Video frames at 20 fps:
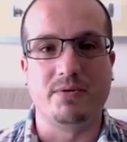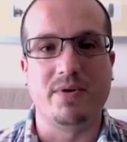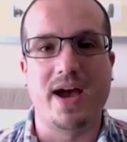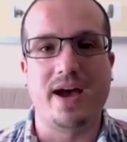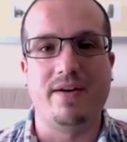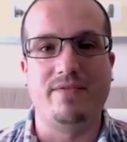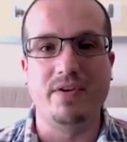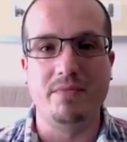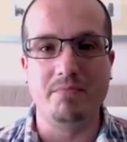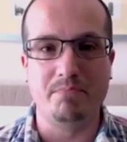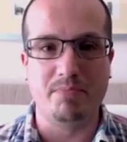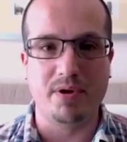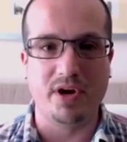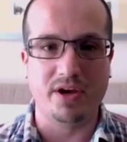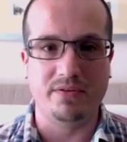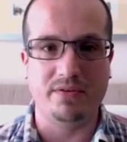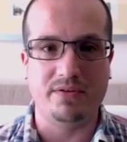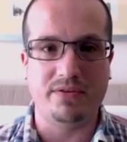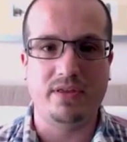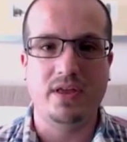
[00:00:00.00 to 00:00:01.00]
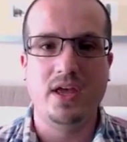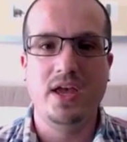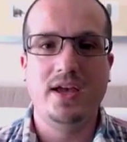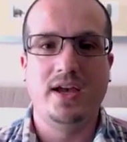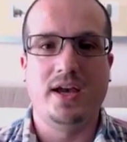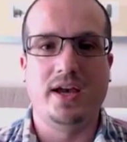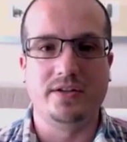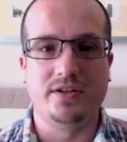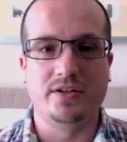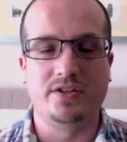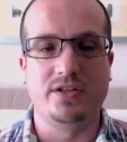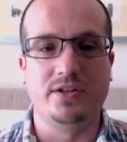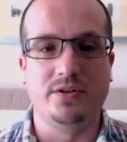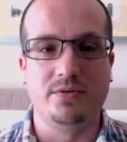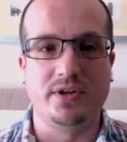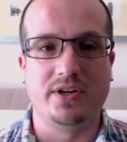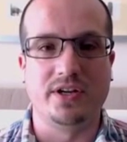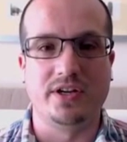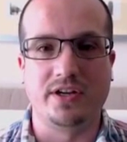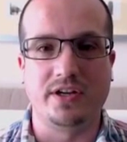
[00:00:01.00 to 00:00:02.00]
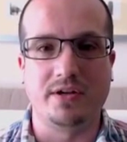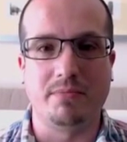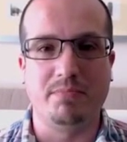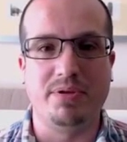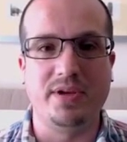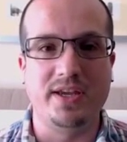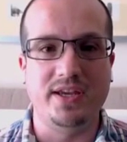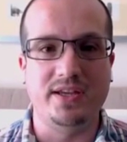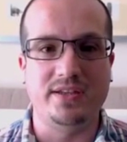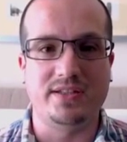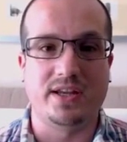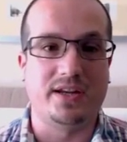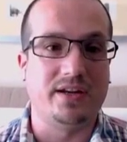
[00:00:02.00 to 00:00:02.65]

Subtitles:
So we're having both, and the two are going to compete,